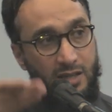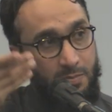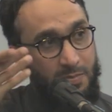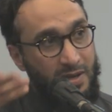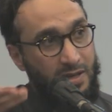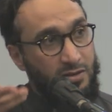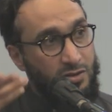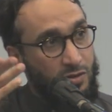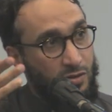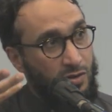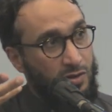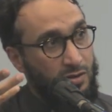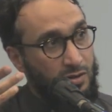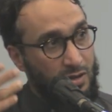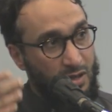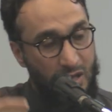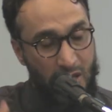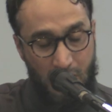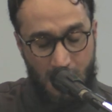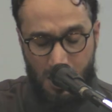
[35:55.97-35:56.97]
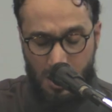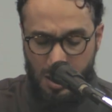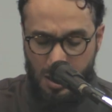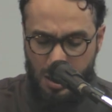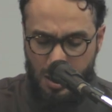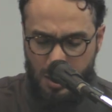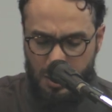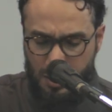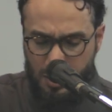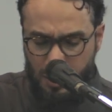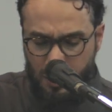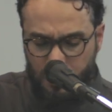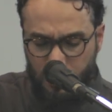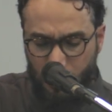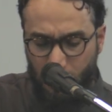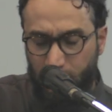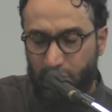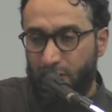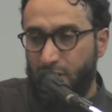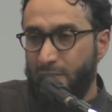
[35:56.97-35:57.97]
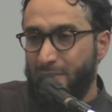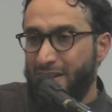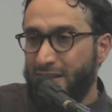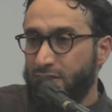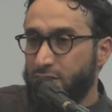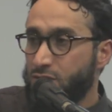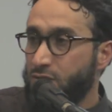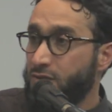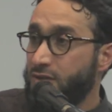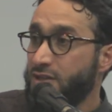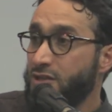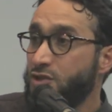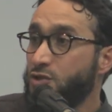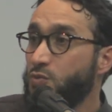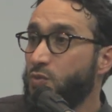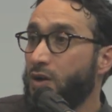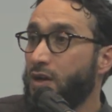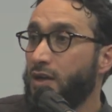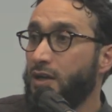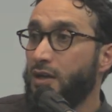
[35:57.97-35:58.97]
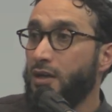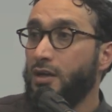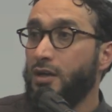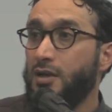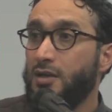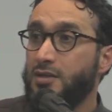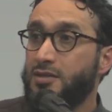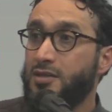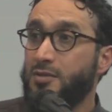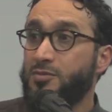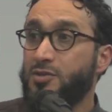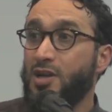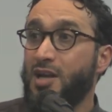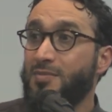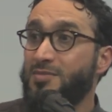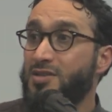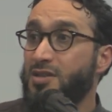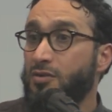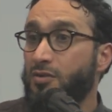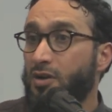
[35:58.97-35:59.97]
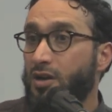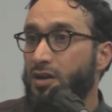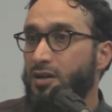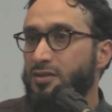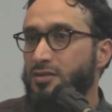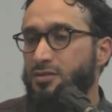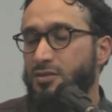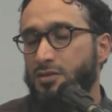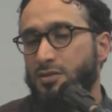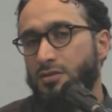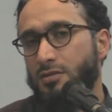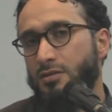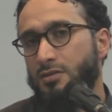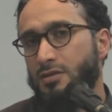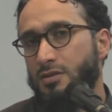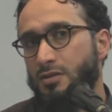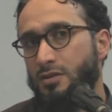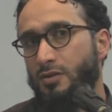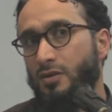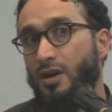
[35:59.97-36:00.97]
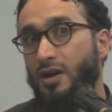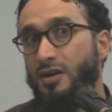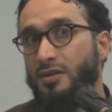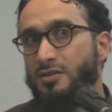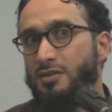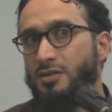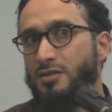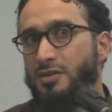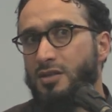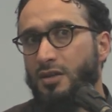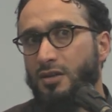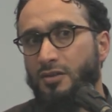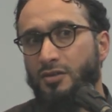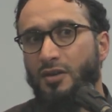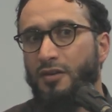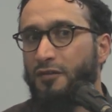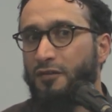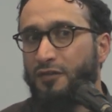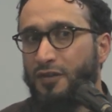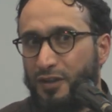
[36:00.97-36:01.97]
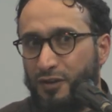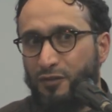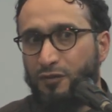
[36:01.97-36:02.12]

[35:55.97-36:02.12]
It depends on the level of iman. So this is why sometimes there are answers that are